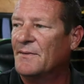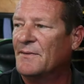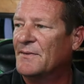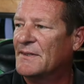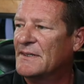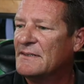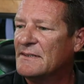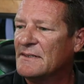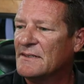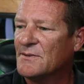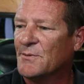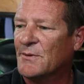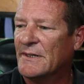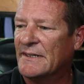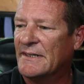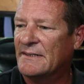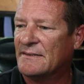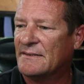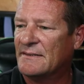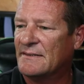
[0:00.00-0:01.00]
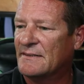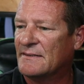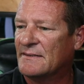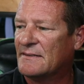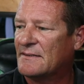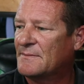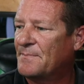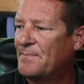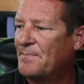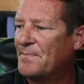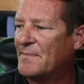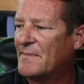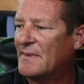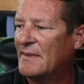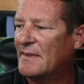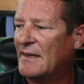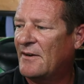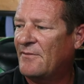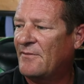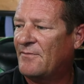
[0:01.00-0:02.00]
This is one instance
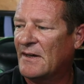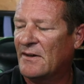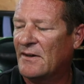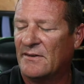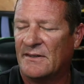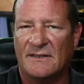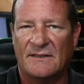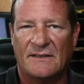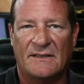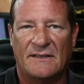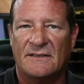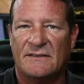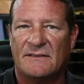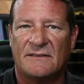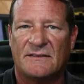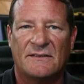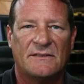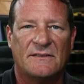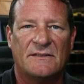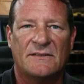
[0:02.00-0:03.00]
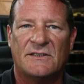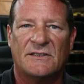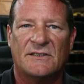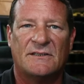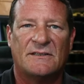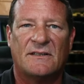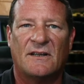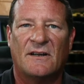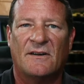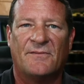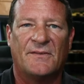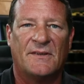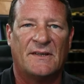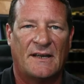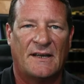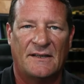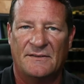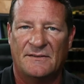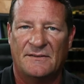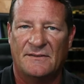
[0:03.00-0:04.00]
that I found, and this is just stuff that
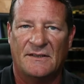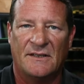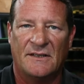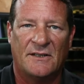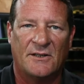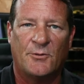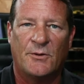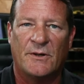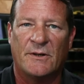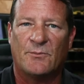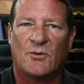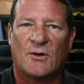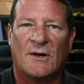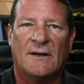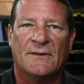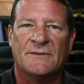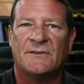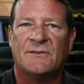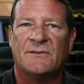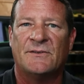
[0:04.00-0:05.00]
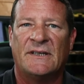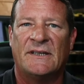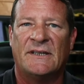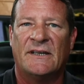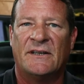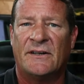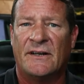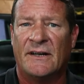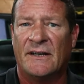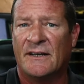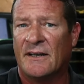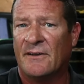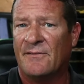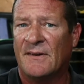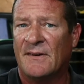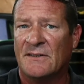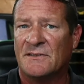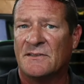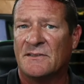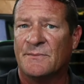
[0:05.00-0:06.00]
I did a quick browse through the internet, and I
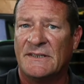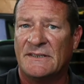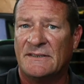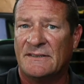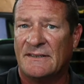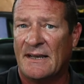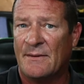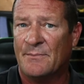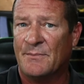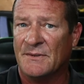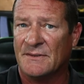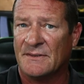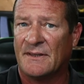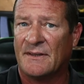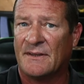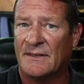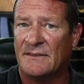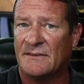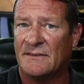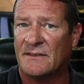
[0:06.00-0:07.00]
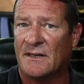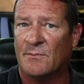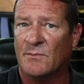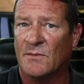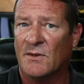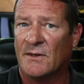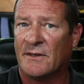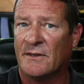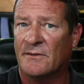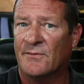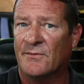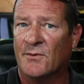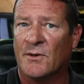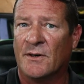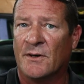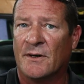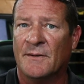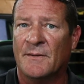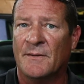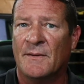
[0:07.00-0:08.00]
found some examples of things that I'm looking
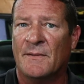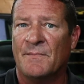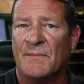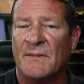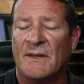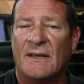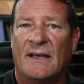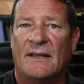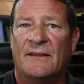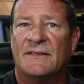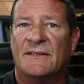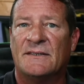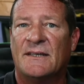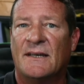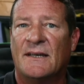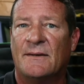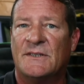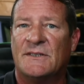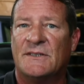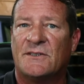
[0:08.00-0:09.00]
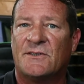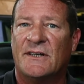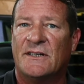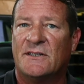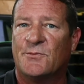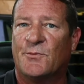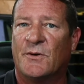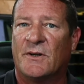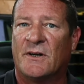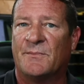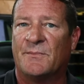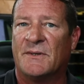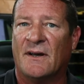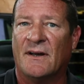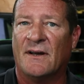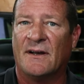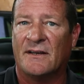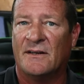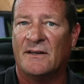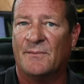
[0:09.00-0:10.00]
for, and this demonstrates what I'm
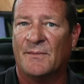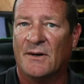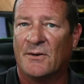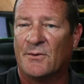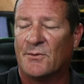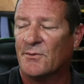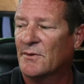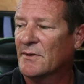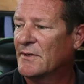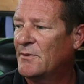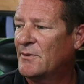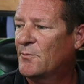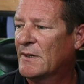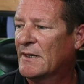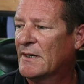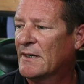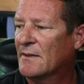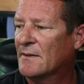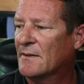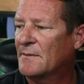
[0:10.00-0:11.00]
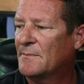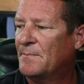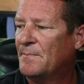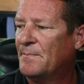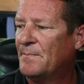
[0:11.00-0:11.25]
talking about really well.